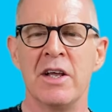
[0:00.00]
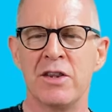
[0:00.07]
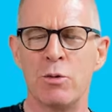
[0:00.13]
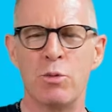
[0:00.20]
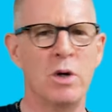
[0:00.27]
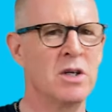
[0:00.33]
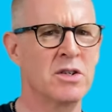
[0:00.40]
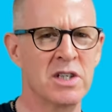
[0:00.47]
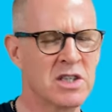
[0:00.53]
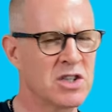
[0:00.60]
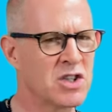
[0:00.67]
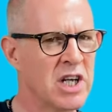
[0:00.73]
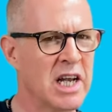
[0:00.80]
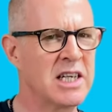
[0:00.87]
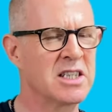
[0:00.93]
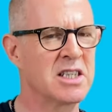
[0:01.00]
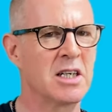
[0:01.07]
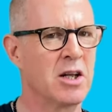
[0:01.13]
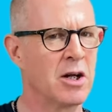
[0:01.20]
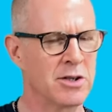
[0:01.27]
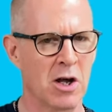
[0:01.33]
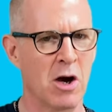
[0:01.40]
The world has changed a
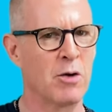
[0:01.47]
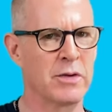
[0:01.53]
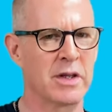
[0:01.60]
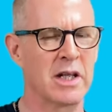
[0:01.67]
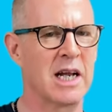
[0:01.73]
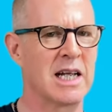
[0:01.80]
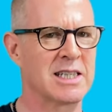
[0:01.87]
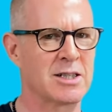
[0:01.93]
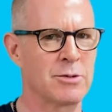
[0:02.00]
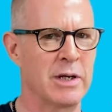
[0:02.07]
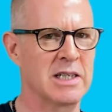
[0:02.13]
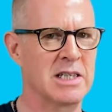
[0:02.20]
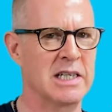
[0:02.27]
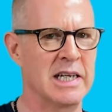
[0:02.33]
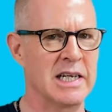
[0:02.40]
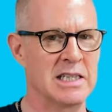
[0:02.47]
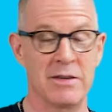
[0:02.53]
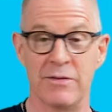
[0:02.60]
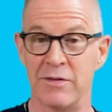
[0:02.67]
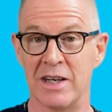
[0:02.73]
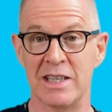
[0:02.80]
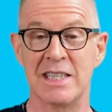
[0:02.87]
lot over the last 20 years.
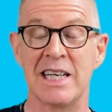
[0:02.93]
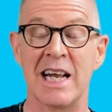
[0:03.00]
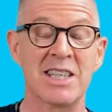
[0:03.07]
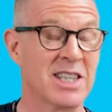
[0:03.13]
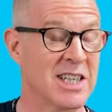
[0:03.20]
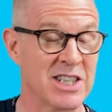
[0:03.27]
In fact, it's actually